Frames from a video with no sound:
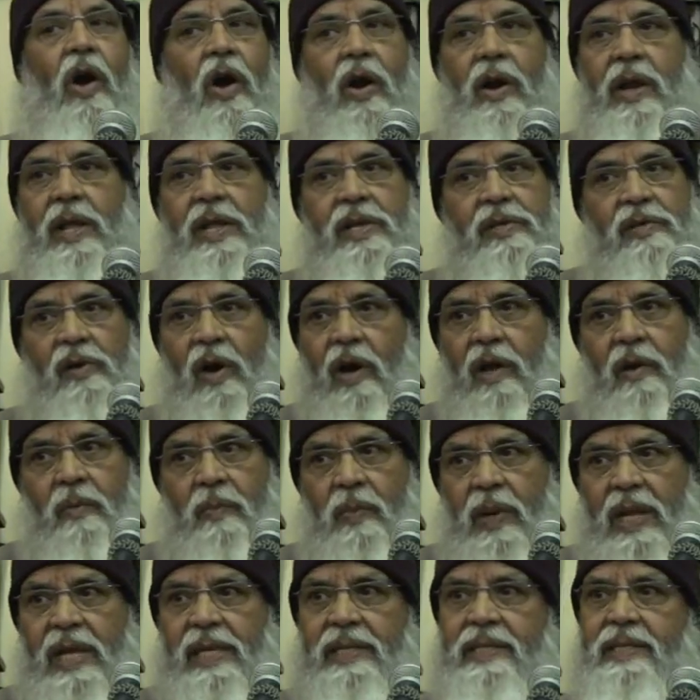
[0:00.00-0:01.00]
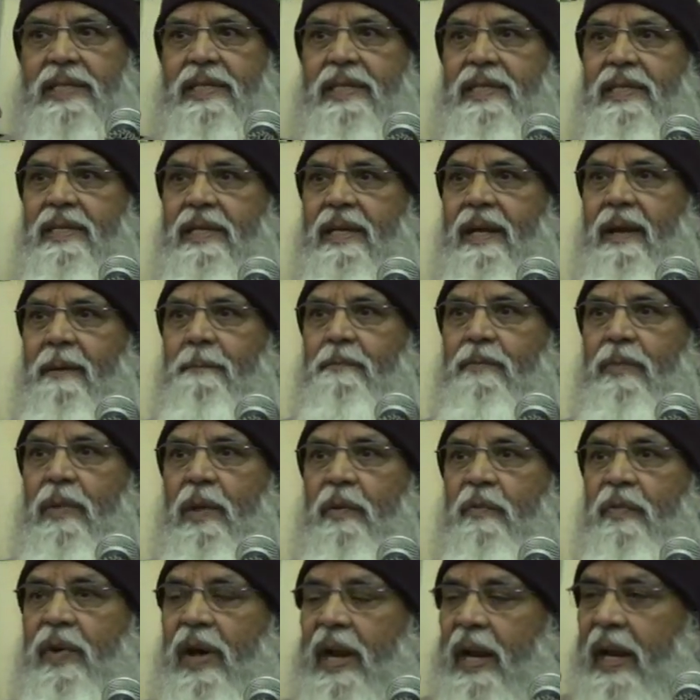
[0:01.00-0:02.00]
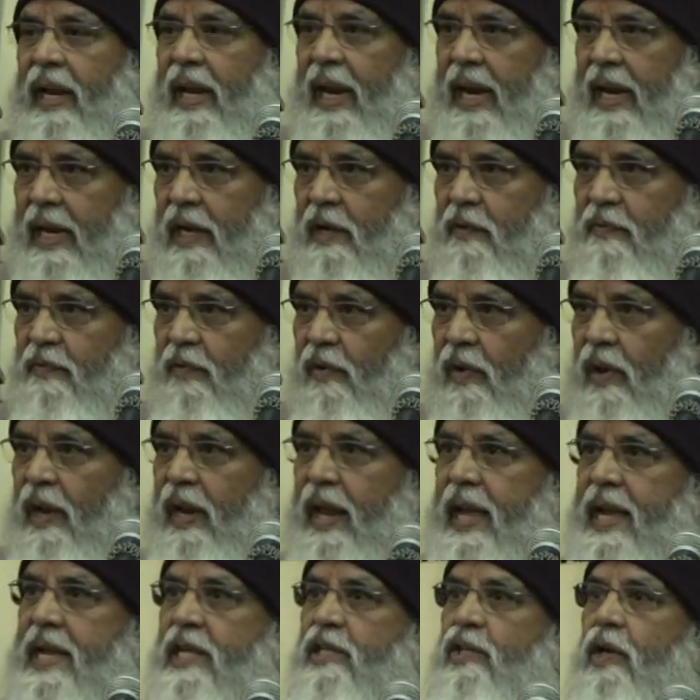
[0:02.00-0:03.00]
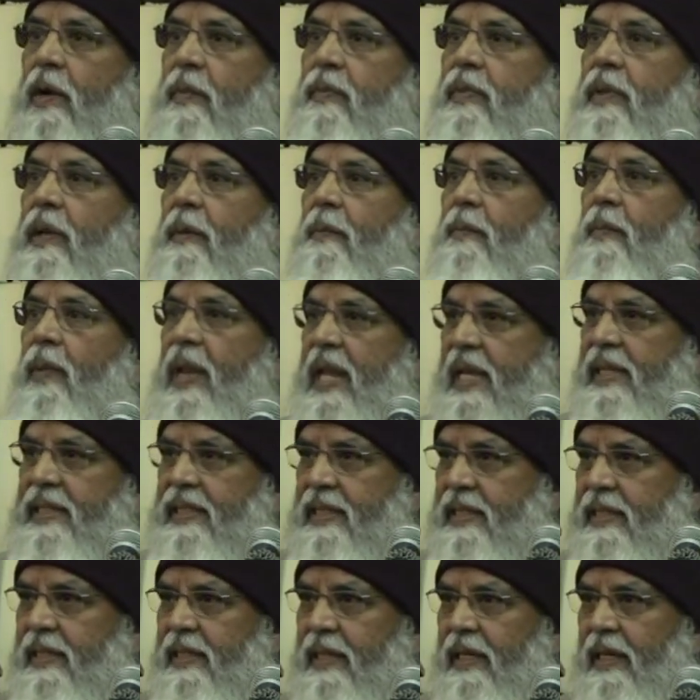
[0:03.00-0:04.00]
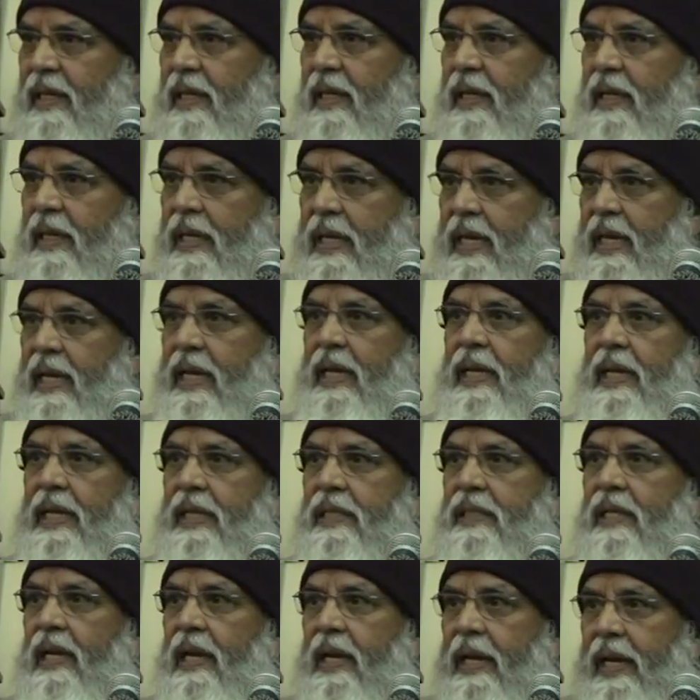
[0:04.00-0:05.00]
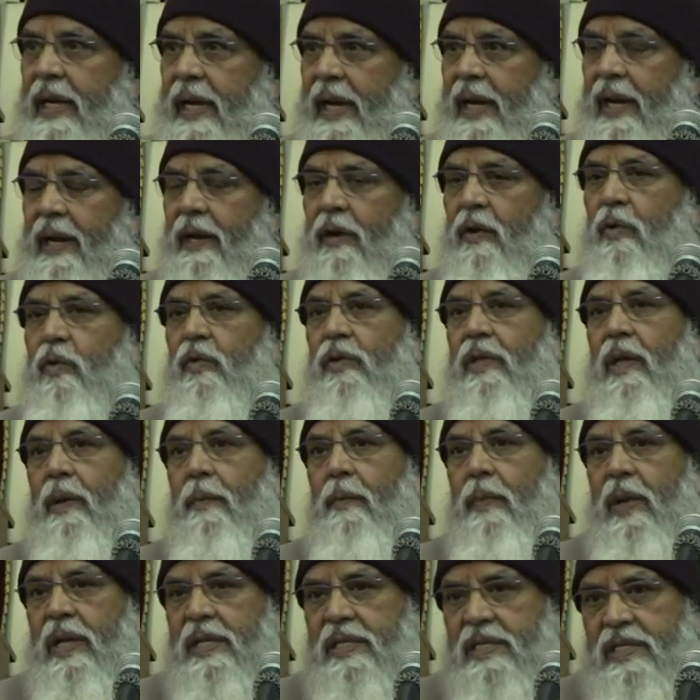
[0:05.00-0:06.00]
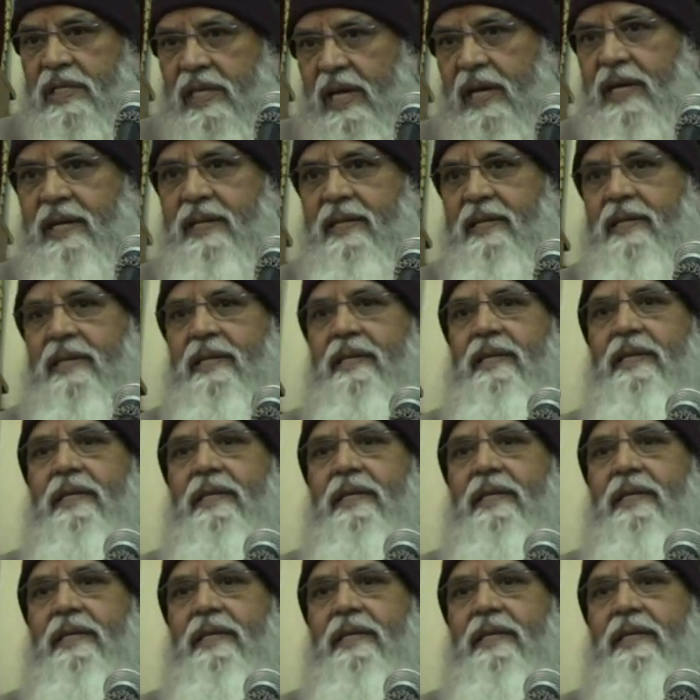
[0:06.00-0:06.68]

God is all bliss. Forgetfulness of the bliss is leading to the blisters.